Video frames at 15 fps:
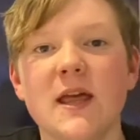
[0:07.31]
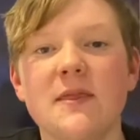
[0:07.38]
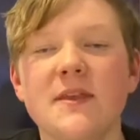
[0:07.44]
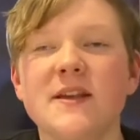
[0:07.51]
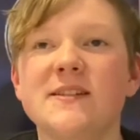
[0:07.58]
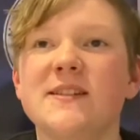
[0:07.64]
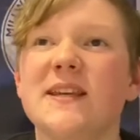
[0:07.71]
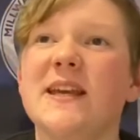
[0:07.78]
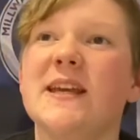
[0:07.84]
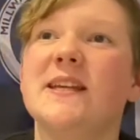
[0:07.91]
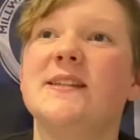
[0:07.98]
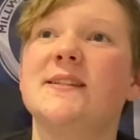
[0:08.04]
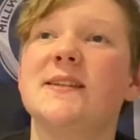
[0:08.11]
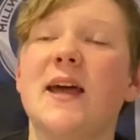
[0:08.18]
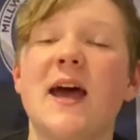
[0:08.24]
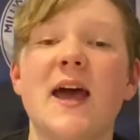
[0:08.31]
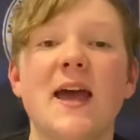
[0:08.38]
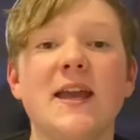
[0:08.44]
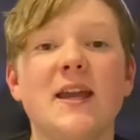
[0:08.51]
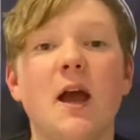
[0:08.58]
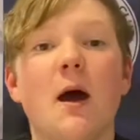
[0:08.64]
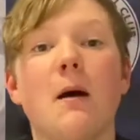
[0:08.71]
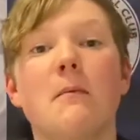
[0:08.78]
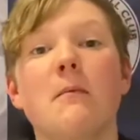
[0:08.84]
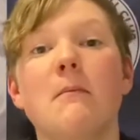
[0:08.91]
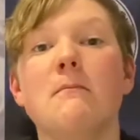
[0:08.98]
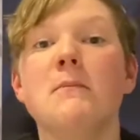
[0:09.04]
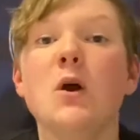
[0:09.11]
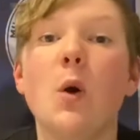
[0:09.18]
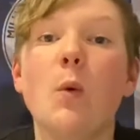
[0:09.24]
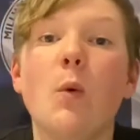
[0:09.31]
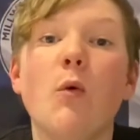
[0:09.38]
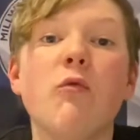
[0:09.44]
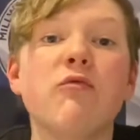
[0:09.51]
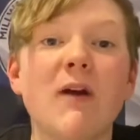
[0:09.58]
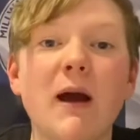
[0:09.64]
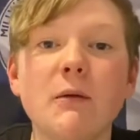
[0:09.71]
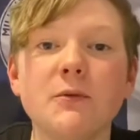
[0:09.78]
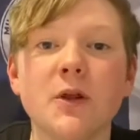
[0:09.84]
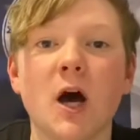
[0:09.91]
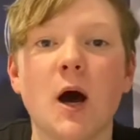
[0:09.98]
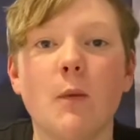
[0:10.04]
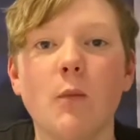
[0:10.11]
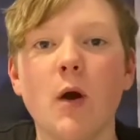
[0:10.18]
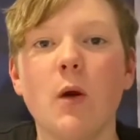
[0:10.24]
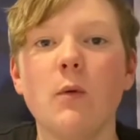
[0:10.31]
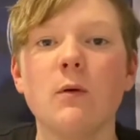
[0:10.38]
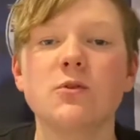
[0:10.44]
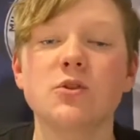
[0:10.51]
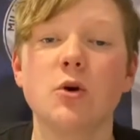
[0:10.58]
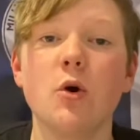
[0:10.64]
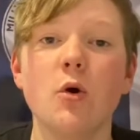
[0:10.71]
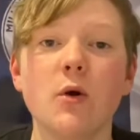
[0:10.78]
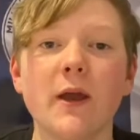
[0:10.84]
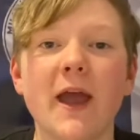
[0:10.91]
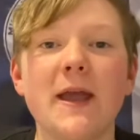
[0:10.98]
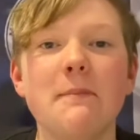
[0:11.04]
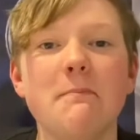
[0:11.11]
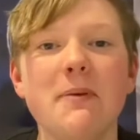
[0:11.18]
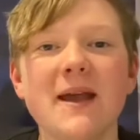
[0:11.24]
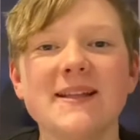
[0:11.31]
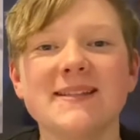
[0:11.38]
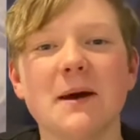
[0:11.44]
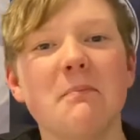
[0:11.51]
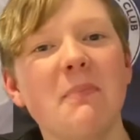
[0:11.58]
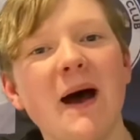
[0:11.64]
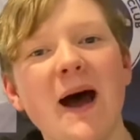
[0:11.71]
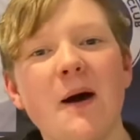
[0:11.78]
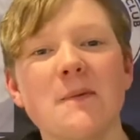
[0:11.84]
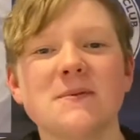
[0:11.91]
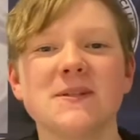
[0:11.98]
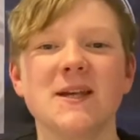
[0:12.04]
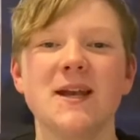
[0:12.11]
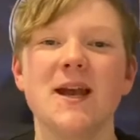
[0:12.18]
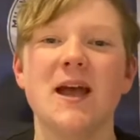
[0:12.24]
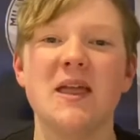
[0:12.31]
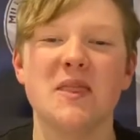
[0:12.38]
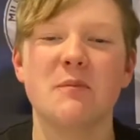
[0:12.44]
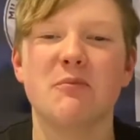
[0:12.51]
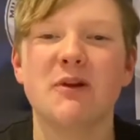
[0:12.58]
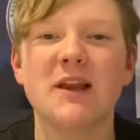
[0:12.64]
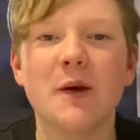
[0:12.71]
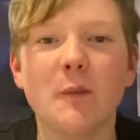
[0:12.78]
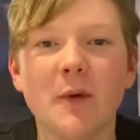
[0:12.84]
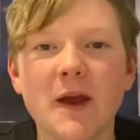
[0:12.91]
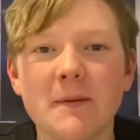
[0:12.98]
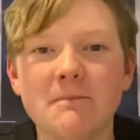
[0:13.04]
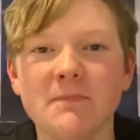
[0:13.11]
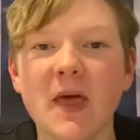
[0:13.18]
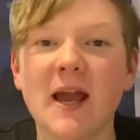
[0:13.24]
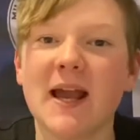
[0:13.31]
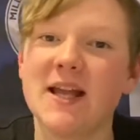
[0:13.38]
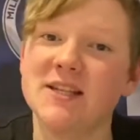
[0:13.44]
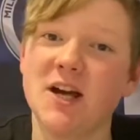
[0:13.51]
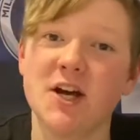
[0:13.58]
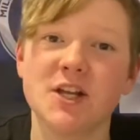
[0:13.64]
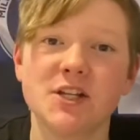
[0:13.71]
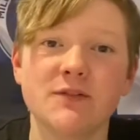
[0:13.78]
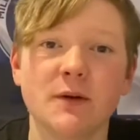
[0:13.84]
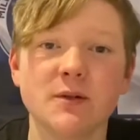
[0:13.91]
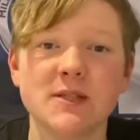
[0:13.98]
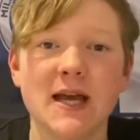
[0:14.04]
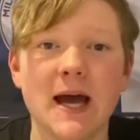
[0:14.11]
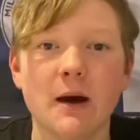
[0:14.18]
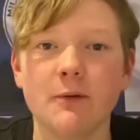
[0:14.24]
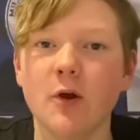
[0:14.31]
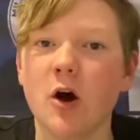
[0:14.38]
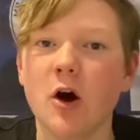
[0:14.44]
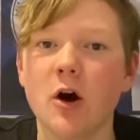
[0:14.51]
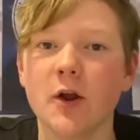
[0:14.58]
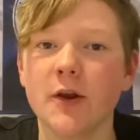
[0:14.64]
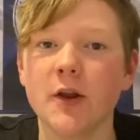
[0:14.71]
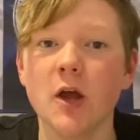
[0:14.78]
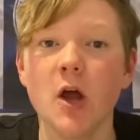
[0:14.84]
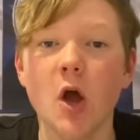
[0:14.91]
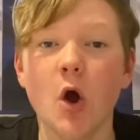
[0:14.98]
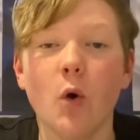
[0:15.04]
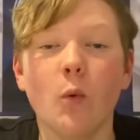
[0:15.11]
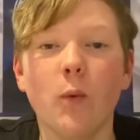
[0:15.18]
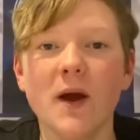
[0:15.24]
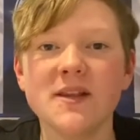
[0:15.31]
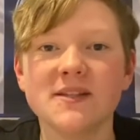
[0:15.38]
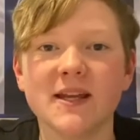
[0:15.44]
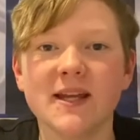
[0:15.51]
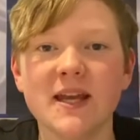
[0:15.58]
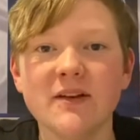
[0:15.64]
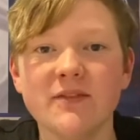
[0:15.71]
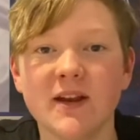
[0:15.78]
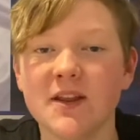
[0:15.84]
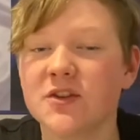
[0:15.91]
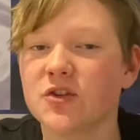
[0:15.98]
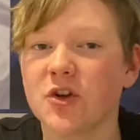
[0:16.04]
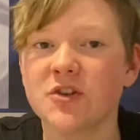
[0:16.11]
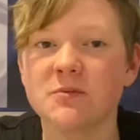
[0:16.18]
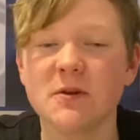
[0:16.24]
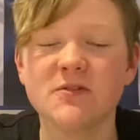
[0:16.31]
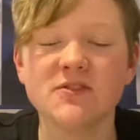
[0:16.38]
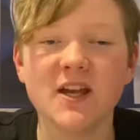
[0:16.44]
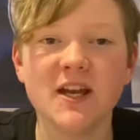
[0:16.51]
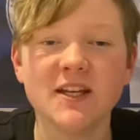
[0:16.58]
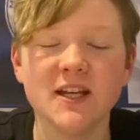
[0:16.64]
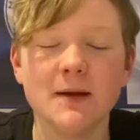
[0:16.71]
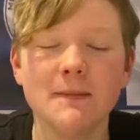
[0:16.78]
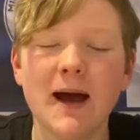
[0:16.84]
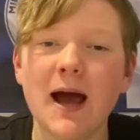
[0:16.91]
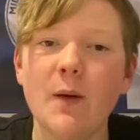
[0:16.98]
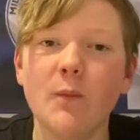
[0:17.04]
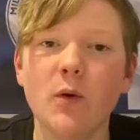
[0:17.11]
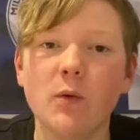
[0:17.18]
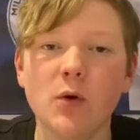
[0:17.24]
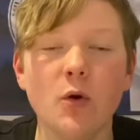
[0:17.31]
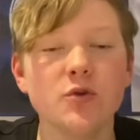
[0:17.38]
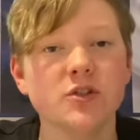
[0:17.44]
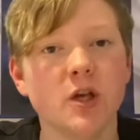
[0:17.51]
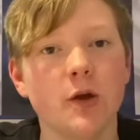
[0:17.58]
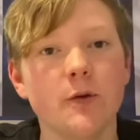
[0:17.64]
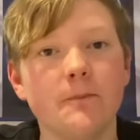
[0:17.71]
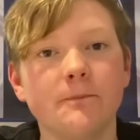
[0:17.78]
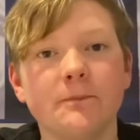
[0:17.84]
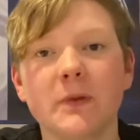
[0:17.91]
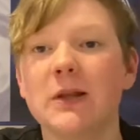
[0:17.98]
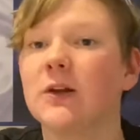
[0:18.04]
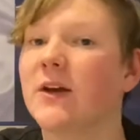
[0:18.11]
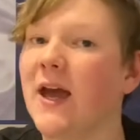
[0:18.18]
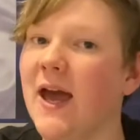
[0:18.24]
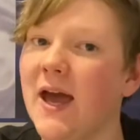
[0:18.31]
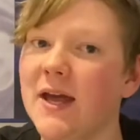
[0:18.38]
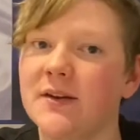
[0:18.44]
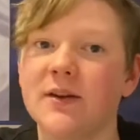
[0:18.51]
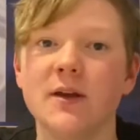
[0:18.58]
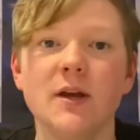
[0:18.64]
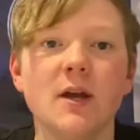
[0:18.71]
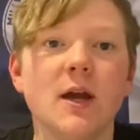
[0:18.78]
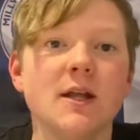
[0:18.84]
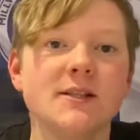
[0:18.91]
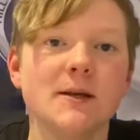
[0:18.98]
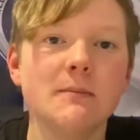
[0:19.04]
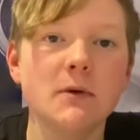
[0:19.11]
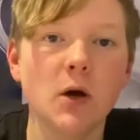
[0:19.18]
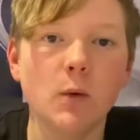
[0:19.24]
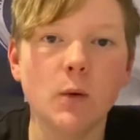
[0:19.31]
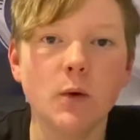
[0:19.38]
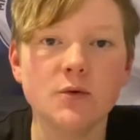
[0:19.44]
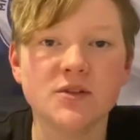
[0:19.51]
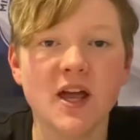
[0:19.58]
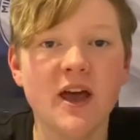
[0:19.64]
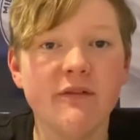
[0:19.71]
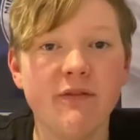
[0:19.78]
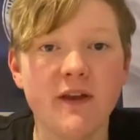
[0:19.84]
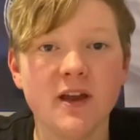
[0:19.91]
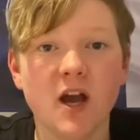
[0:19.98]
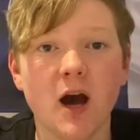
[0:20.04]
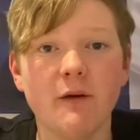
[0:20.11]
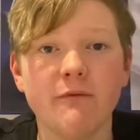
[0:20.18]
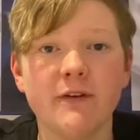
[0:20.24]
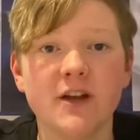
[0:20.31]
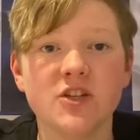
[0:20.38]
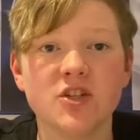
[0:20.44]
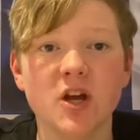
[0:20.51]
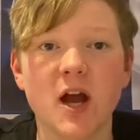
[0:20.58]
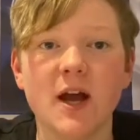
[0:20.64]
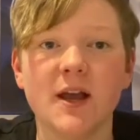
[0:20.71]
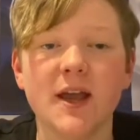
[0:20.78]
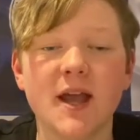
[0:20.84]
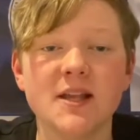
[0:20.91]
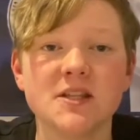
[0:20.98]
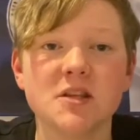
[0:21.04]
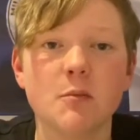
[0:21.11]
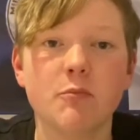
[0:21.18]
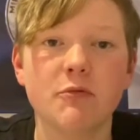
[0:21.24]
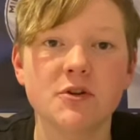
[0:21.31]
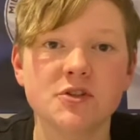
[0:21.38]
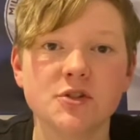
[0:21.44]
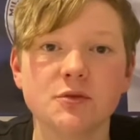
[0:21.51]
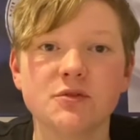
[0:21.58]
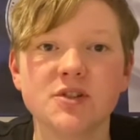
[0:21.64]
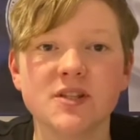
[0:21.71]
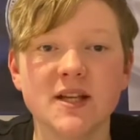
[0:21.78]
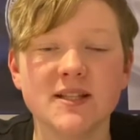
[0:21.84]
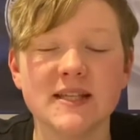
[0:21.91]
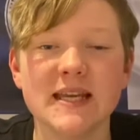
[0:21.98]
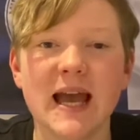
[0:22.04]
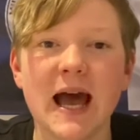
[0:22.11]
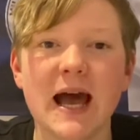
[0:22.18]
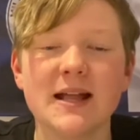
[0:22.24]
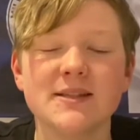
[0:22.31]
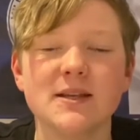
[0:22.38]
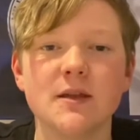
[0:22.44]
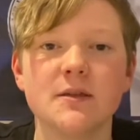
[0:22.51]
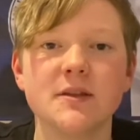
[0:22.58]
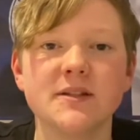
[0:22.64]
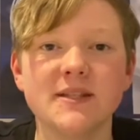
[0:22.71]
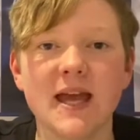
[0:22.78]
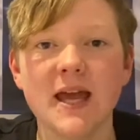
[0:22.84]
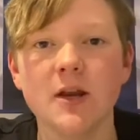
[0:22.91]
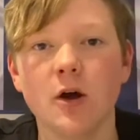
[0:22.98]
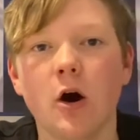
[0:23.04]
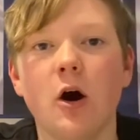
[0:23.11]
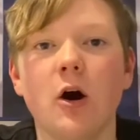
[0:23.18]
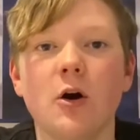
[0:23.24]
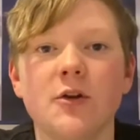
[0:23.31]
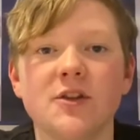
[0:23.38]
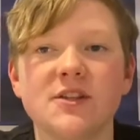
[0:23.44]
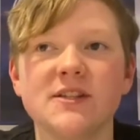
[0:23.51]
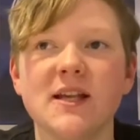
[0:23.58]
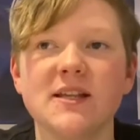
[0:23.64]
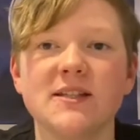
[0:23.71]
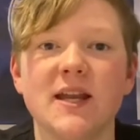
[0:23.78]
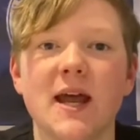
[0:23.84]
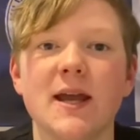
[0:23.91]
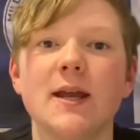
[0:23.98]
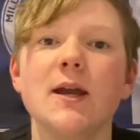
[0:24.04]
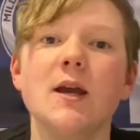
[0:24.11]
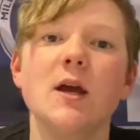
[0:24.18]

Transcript: This is a Millwall Roundup where we'll talk a bit about the brilliant win against Huddersfield Town on Wednesday evening at the John Smith Stadium, and we will also look ahead to Millwall's FA Cup fixture against Bristol City at the Den on Saturday.